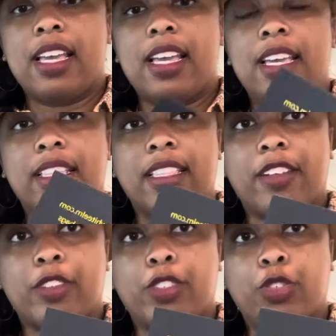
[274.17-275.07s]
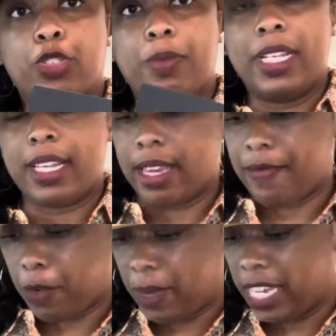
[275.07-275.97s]
and their social media
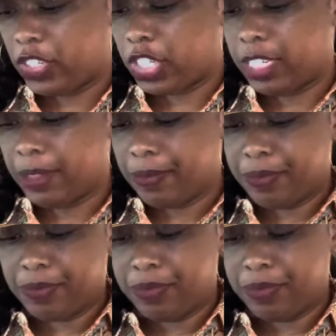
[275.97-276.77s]
information.